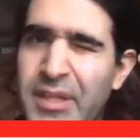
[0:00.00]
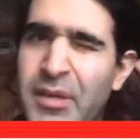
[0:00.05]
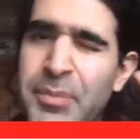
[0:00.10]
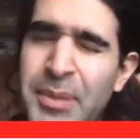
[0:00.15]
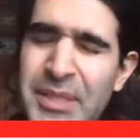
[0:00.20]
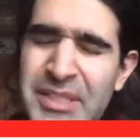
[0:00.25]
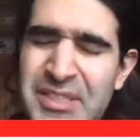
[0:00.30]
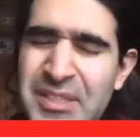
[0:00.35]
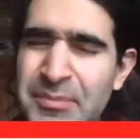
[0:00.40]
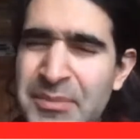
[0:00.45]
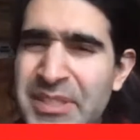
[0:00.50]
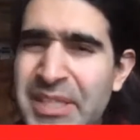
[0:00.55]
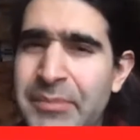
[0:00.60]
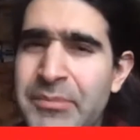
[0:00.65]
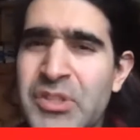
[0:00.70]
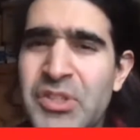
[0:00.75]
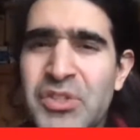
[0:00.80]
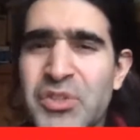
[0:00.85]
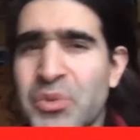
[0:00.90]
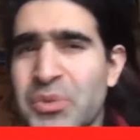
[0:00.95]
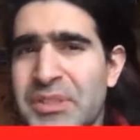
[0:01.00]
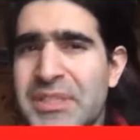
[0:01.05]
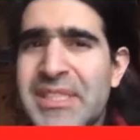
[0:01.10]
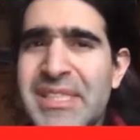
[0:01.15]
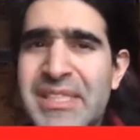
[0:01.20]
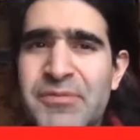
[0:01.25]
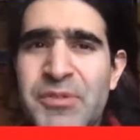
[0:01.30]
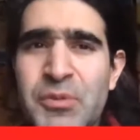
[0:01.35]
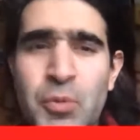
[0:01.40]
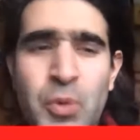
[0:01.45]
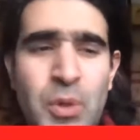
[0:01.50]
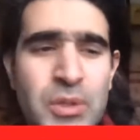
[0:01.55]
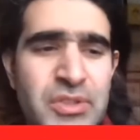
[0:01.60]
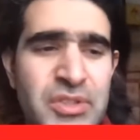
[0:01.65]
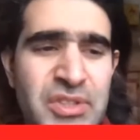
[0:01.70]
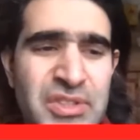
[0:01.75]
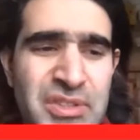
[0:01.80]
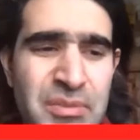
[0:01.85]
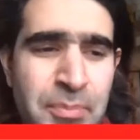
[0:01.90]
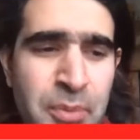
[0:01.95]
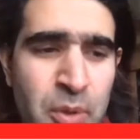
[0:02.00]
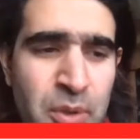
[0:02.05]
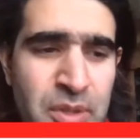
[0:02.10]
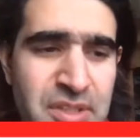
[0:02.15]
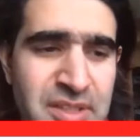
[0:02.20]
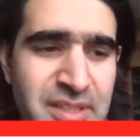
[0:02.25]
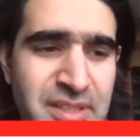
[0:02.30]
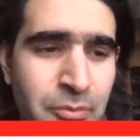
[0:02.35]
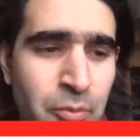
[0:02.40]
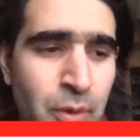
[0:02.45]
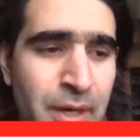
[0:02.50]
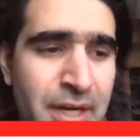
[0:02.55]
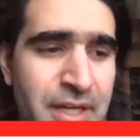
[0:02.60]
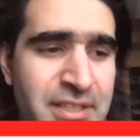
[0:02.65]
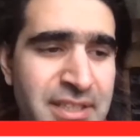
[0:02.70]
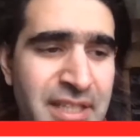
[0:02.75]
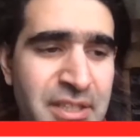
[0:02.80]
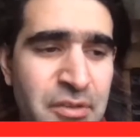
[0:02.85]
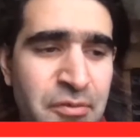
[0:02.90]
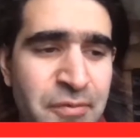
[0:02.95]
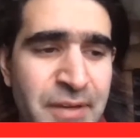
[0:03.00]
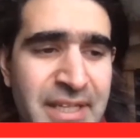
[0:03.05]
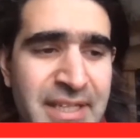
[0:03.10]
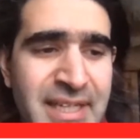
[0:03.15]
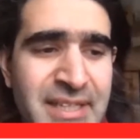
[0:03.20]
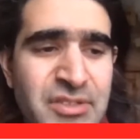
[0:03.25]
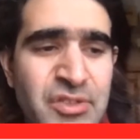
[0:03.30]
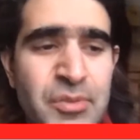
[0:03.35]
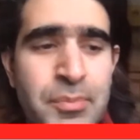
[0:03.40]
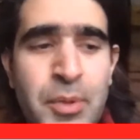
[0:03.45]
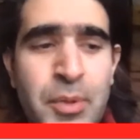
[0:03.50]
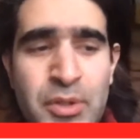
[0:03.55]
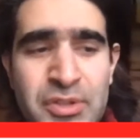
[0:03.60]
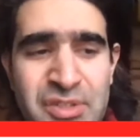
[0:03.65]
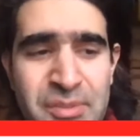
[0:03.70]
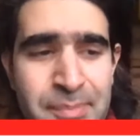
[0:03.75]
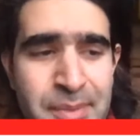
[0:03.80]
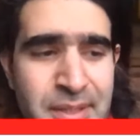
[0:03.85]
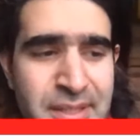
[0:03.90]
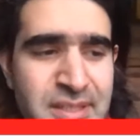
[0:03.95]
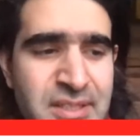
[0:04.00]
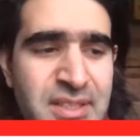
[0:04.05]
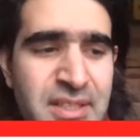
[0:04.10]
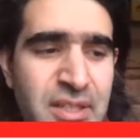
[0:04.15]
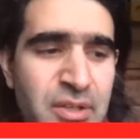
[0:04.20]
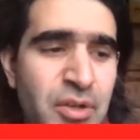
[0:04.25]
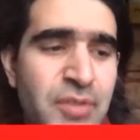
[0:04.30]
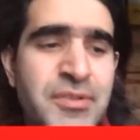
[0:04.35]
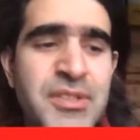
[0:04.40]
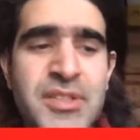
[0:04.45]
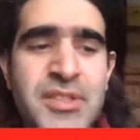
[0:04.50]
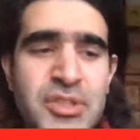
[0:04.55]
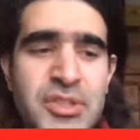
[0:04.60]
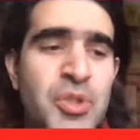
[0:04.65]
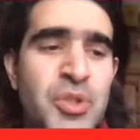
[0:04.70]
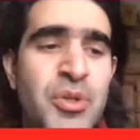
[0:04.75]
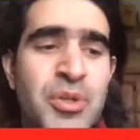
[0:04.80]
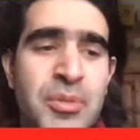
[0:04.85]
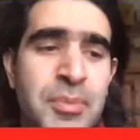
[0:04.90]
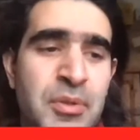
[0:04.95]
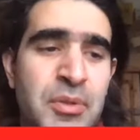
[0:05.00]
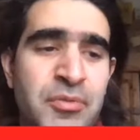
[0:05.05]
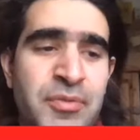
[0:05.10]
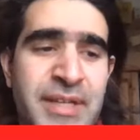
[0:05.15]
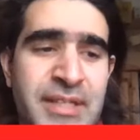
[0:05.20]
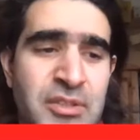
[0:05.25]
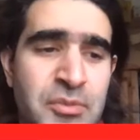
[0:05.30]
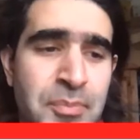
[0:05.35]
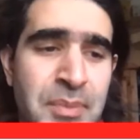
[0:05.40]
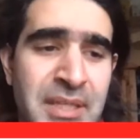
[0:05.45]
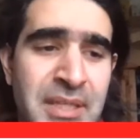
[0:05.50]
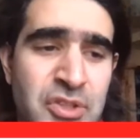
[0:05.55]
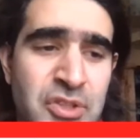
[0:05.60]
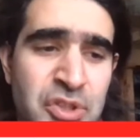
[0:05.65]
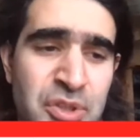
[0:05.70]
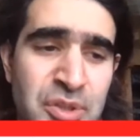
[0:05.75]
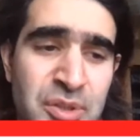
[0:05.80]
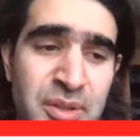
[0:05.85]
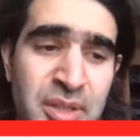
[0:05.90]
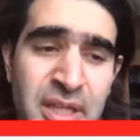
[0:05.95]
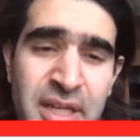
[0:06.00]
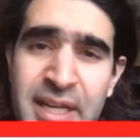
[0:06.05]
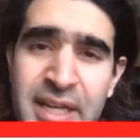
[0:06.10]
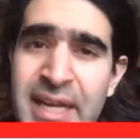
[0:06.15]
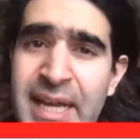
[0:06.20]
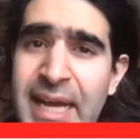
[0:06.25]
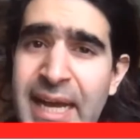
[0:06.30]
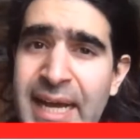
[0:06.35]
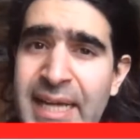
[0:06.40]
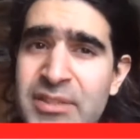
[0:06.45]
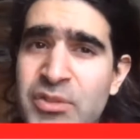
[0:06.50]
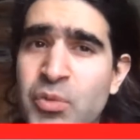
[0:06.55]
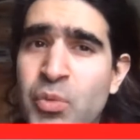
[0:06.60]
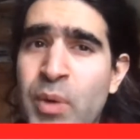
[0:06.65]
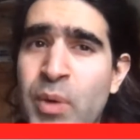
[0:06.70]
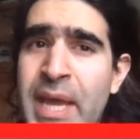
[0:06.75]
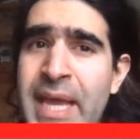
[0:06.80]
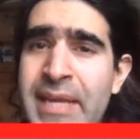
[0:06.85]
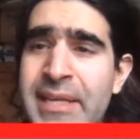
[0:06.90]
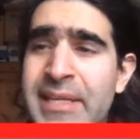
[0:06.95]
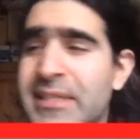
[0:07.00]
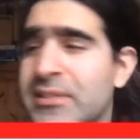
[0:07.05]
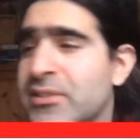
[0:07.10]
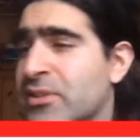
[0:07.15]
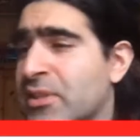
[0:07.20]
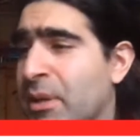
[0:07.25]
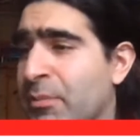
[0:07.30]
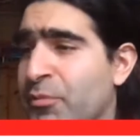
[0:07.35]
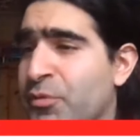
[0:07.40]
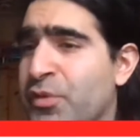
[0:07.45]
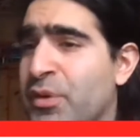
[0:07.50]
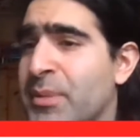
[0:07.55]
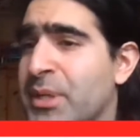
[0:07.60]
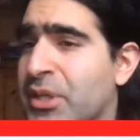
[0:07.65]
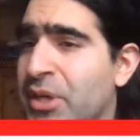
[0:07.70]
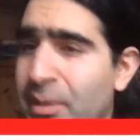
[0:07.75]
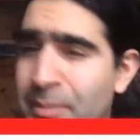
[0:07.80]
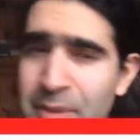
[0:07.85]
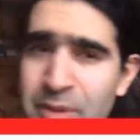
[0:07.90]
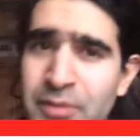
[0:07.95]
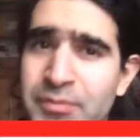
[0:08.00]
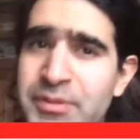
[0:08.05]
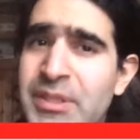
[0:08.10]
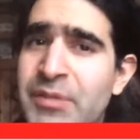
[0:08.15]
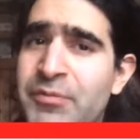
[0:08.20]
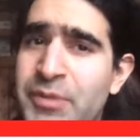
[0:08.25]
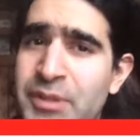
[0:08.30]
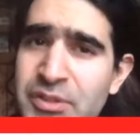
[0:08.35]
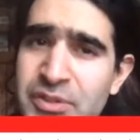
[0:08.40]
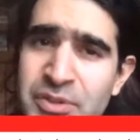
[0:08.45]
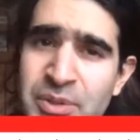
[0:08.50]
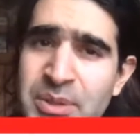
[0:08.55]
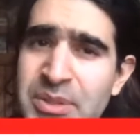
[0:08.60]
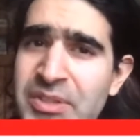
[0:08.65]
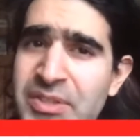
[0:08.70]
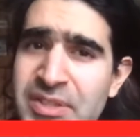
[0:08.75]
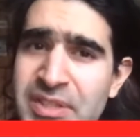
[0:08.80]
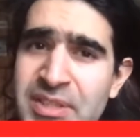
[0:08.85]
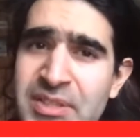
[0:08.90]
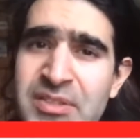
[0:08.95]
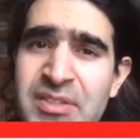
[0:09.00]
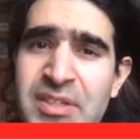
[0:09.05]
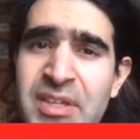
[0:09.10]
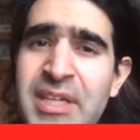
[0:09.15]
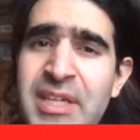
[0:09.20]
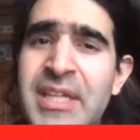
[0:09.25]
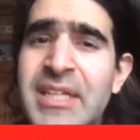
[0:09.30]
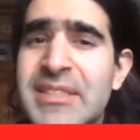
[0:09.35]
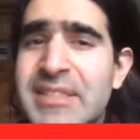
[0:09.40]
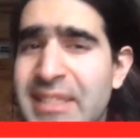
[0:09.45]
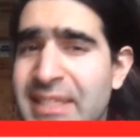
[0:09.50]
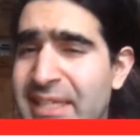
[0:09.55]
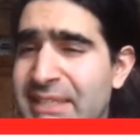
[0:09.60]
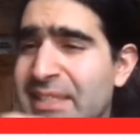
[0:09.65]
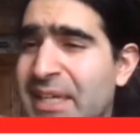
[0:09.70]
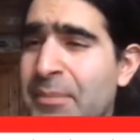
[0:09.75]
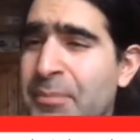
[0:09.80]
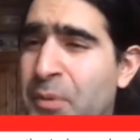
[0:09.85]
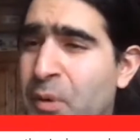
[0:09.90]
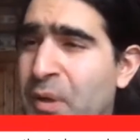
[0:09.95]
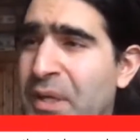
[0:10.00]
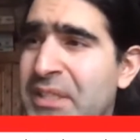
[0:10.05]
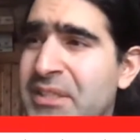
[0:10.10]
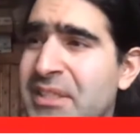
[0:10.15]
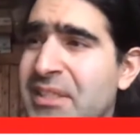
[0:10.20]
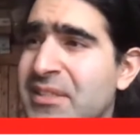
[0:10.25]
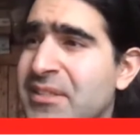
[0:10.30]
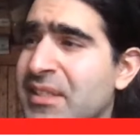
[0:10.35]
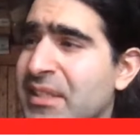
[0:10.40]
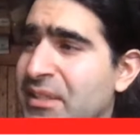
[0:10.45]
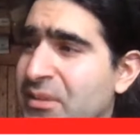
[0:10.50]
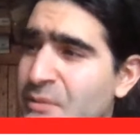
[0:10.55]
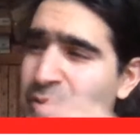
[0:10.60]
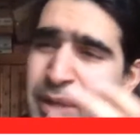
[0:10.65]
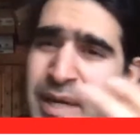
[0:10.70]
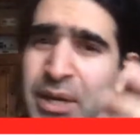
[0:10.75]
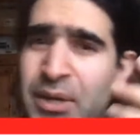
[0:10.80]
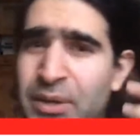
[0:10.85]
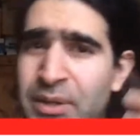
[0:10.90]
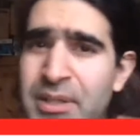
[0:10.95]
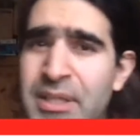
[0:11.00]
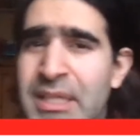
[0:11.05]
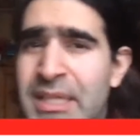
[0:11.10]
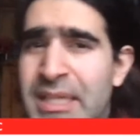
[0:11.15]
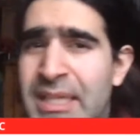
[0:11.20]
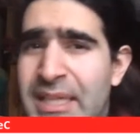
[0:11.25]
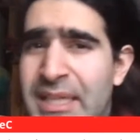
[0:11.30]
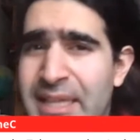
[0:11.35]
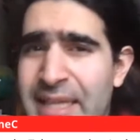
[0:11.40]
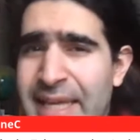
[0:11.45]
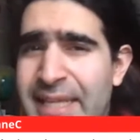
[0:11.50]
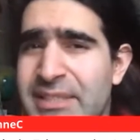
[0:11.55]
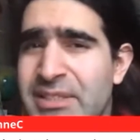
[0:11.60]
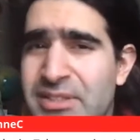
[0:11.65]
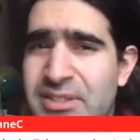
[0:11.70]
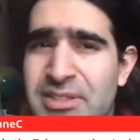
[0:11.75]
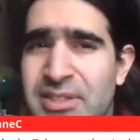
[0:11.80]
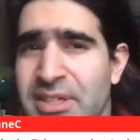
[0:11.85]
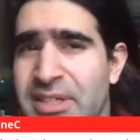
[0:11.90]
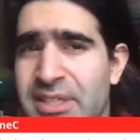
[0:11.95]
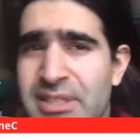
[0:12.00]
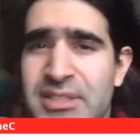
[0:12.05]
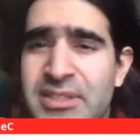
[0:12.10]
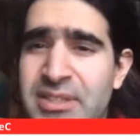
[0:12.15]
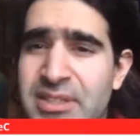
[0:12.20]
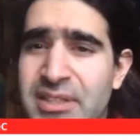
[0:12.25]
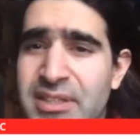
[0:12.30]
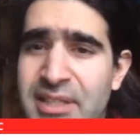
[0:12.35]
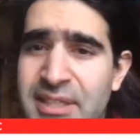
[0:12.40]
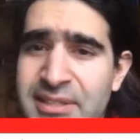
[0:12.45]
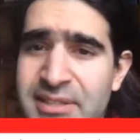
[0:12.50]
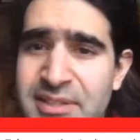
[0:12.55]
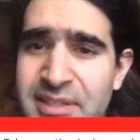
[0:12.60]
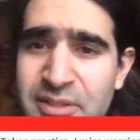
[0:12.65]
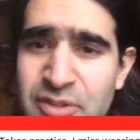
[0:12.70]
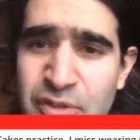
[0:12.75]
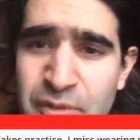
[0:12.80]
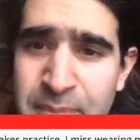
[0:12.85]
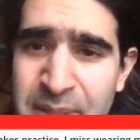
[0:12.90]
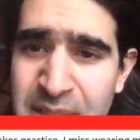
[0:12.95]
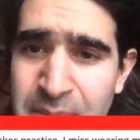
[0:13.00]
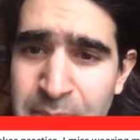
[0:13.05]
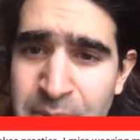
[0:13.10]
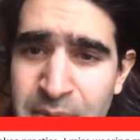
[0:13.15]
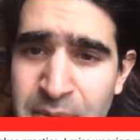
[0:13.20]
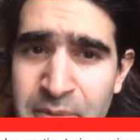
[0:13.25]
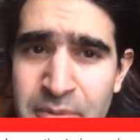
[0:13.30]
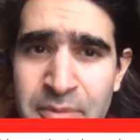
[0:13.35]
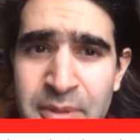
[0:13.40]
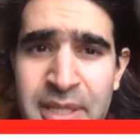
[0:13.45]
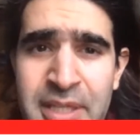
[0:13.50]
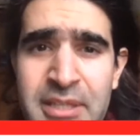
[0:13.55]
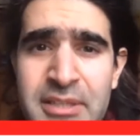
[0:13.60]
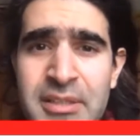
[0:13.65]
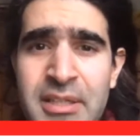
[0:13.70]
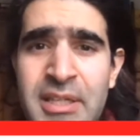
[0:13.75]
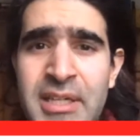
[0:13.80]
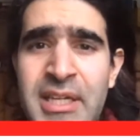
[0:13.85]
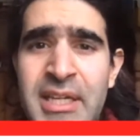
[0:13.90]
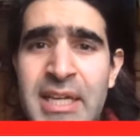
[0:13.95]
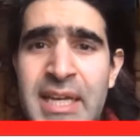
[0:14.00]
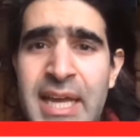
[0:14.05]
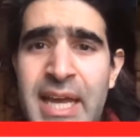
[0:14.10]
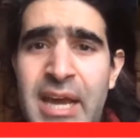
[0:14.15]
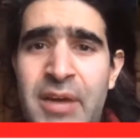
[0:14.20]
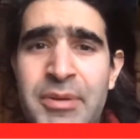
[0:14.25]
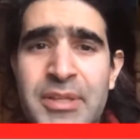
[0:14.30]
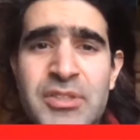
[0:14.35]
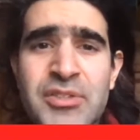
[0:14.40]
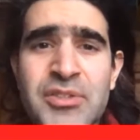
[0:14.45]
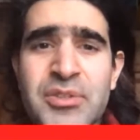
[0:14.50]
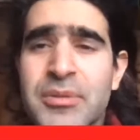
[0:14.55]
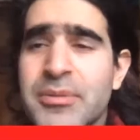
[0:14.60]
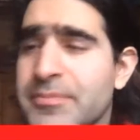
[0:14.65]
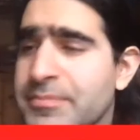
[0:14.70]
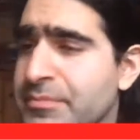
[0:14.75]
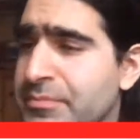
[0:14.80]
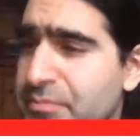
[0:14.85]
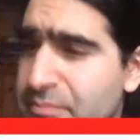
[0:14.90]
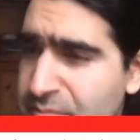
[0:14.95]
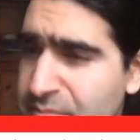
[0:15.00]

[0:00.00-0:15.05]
but sometimes you don't even want to support somewhere that you think has the possibility of such horrible things being true. And when it's come from a couple of different sources, then at that point it's like, well, let's start listening to people, right? Anyway, so